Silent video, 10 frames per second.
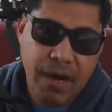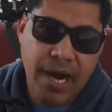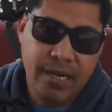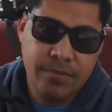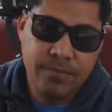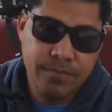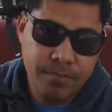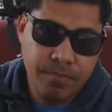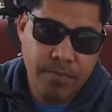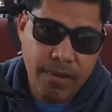bottom
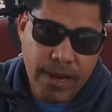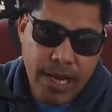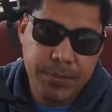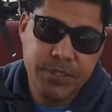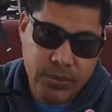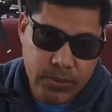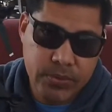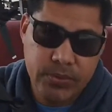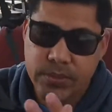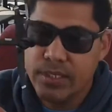
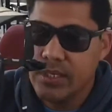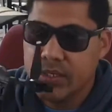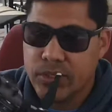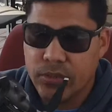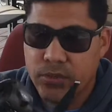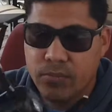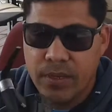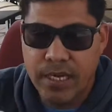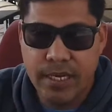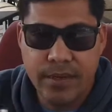obstacles. So to
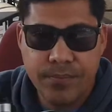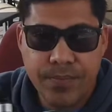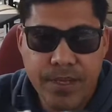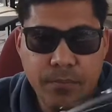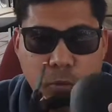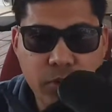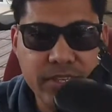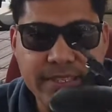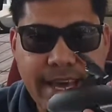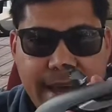me, for
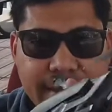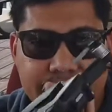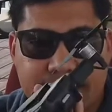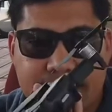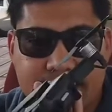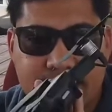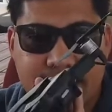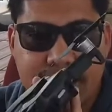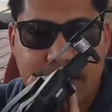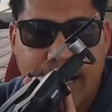the size,
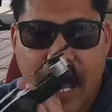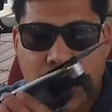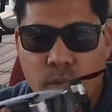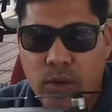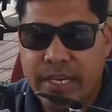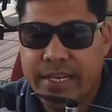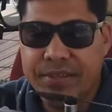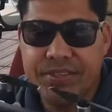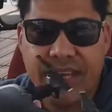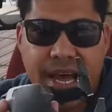I don't really
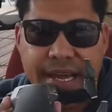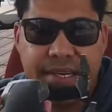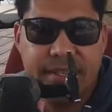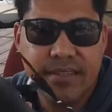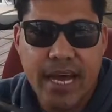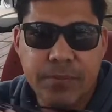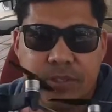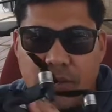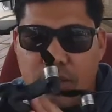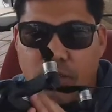need the side
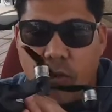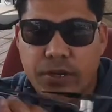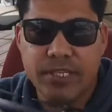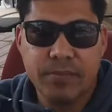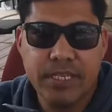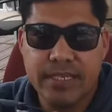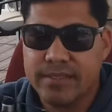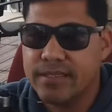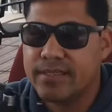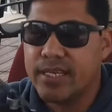obstacle avoidance,
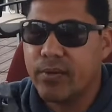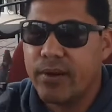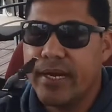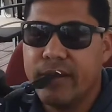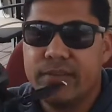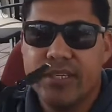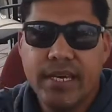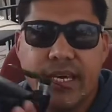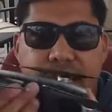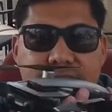because this thing right here
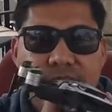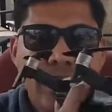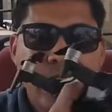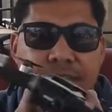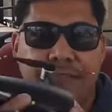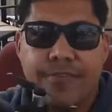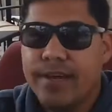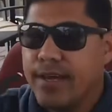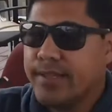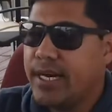is enough
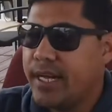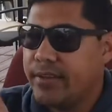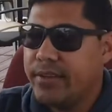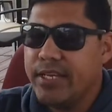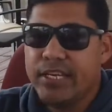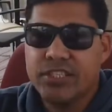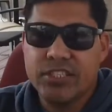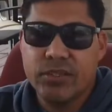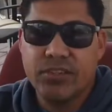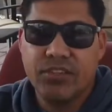that it can
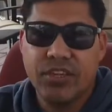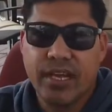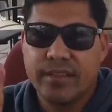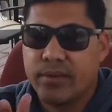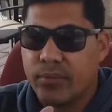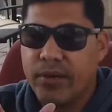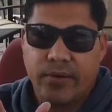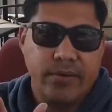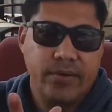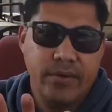still detect the
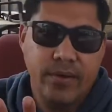rear.